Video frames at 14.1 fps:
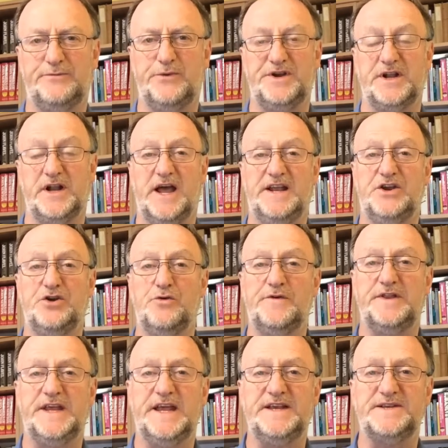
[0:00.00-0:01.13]
We're delighted over
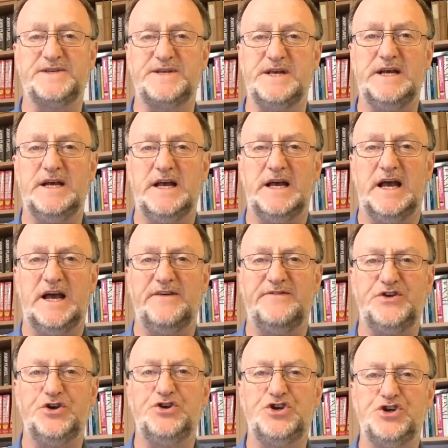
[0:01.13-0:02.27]
these uh,
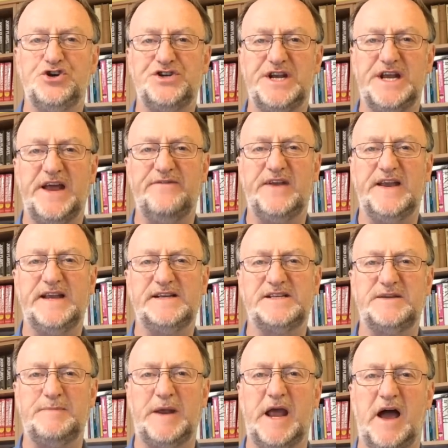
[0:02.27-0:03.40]
few Tuesday evenings
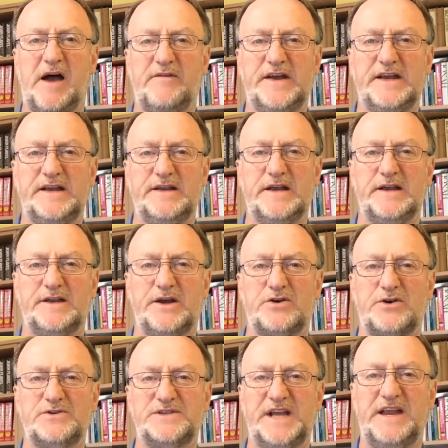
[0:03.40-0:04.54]
to be having uh,
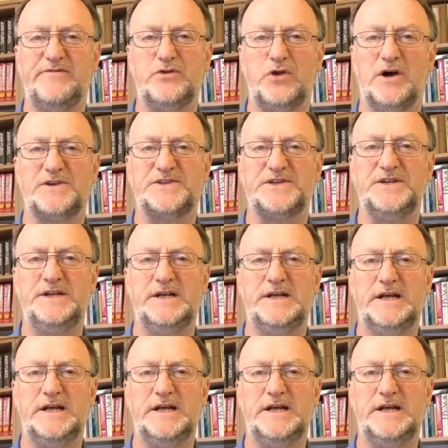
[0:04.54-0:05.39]
Dr. Steve Lawson